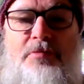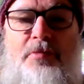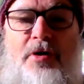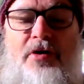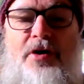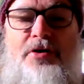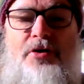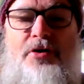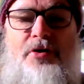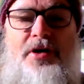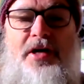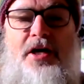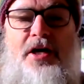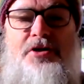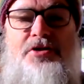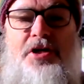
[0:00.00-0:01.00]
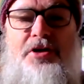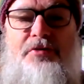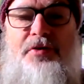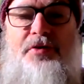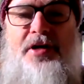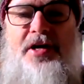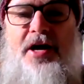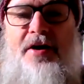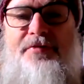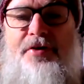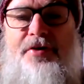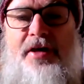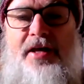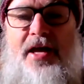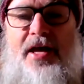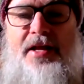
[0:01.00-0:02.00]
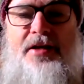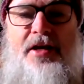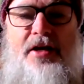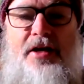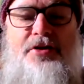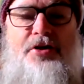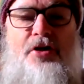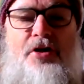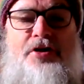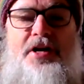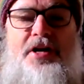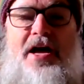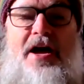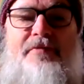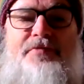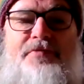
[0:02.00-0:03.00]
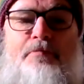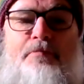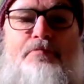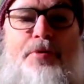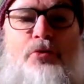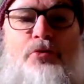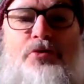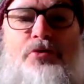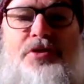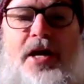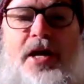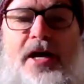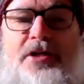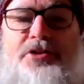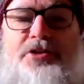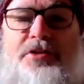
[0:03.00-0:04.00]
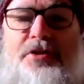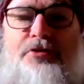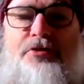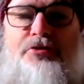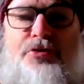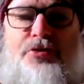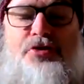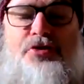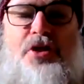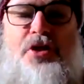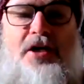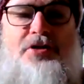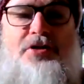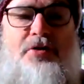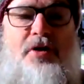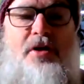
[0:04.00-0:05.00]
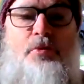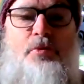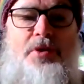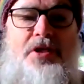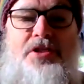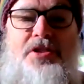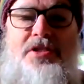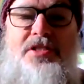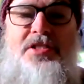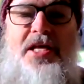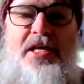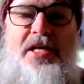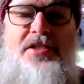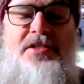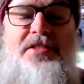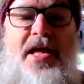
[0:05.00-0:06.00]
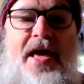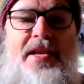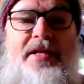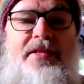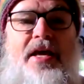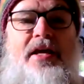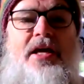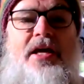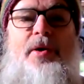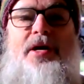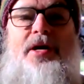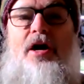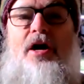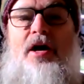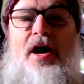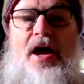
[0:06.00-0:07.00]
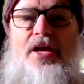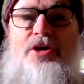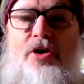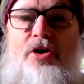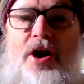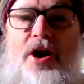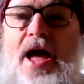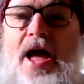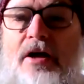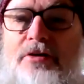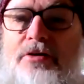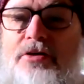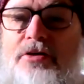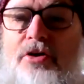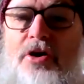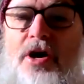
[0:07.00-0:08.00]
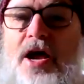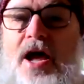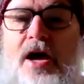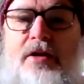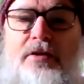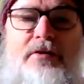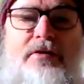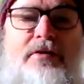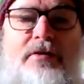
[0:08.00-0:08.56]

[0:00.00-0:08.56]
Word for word: Tomorrow, your ego is going to recover again. You're not going to have the boot sergeant, the drill sergeant with his stick standing there going, you're out, you're out.